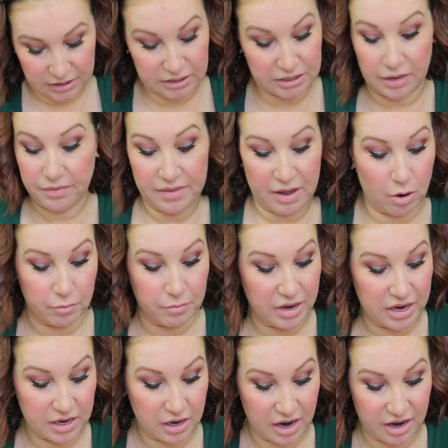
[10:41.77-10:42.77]
done that on
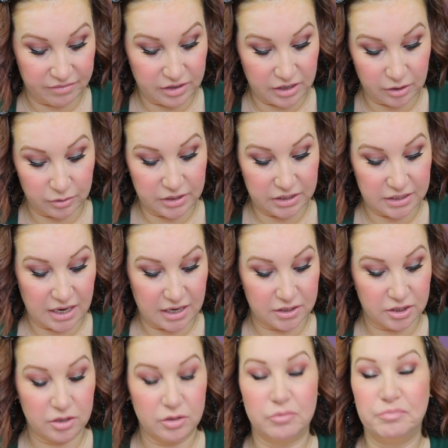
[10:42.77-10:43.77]
me. I haven't noticed that
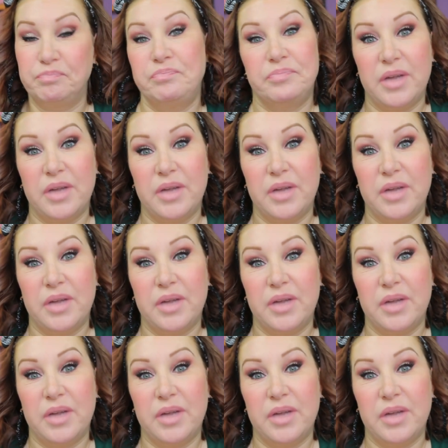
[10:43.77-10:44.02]
at all.